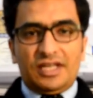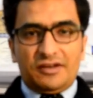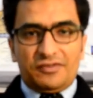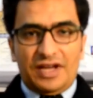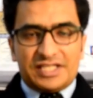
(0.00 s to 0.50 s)
the
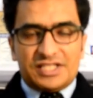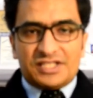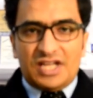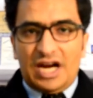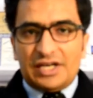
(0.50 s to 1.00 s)

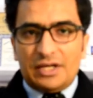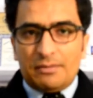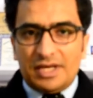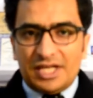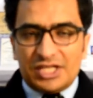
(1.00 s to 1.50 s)
reflexes are
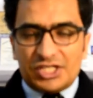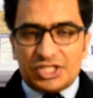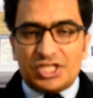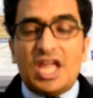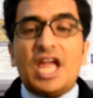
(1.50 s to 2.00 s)

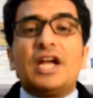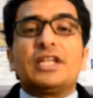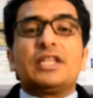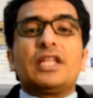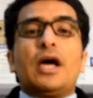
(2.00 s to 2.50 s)
diminished
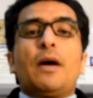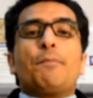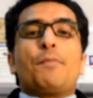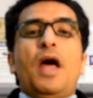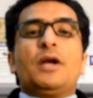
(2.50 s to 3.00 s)
and
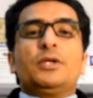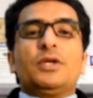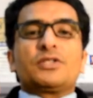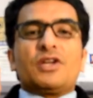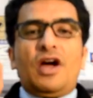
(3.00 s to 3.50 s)
the
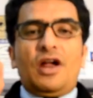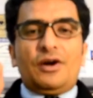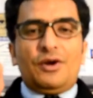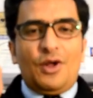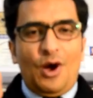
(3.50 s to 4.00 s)
plantars
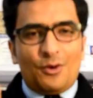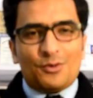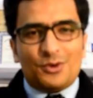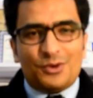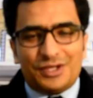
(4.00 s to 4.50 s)
are
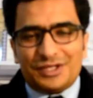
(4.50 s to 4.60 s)
downgoing.